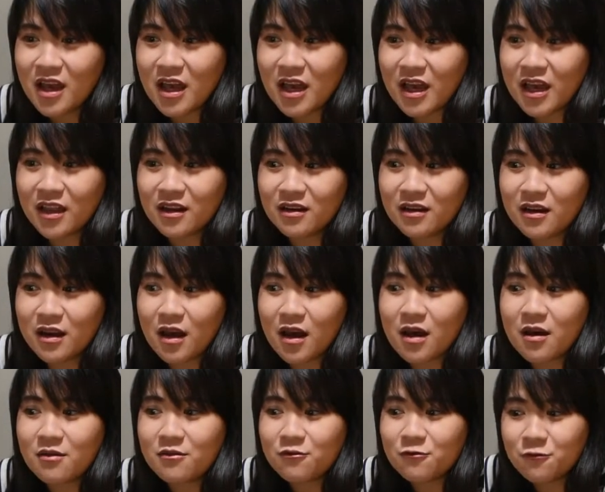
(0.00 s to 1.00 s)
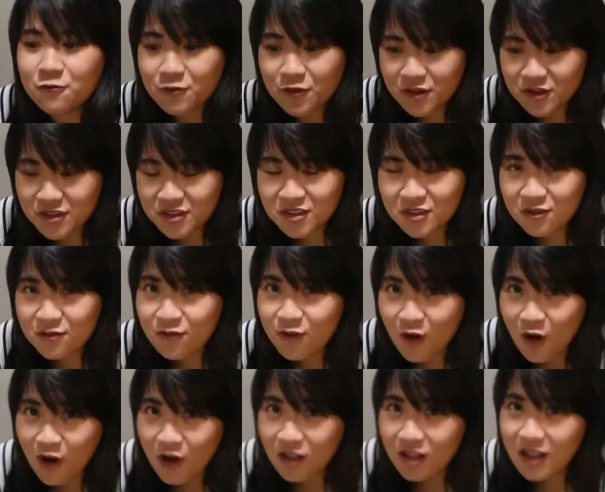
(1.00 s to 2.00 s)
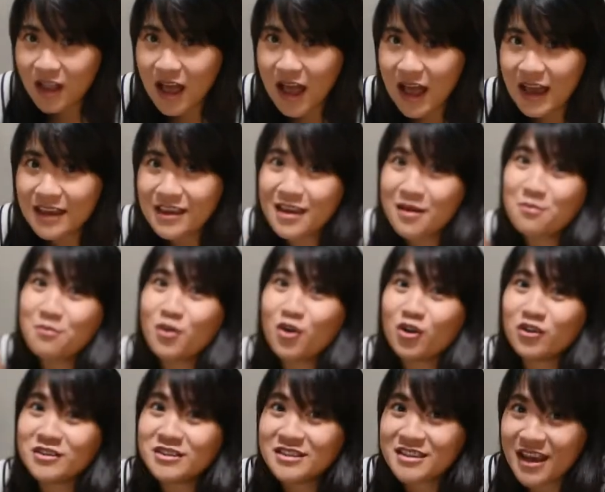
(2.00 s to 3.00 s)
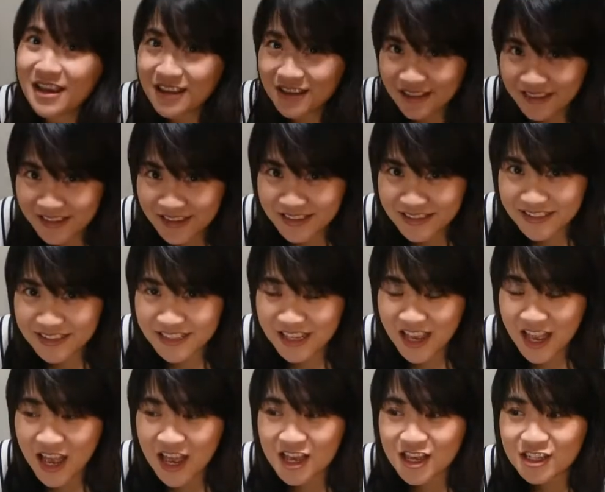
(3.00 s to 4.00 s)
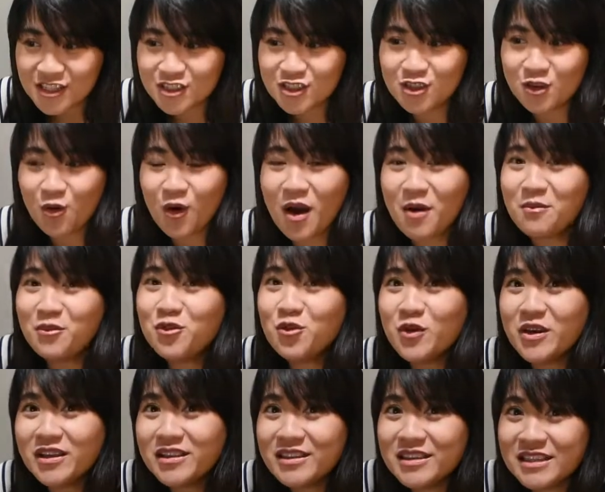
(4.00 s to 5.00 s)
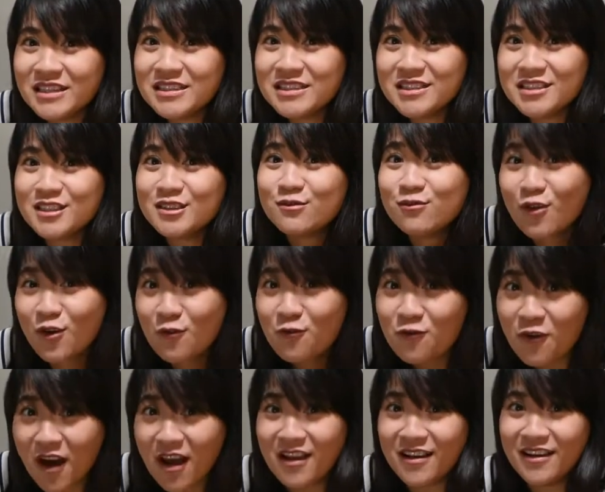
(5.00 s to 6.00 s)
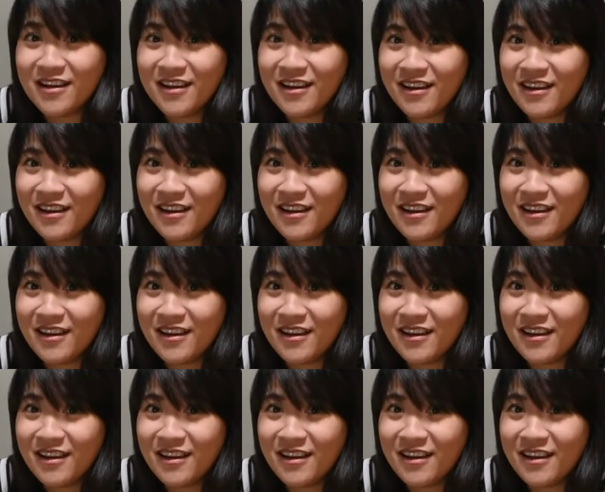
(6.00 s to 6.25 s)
and first of all, I am not scientist, so I'm doing this just for fun.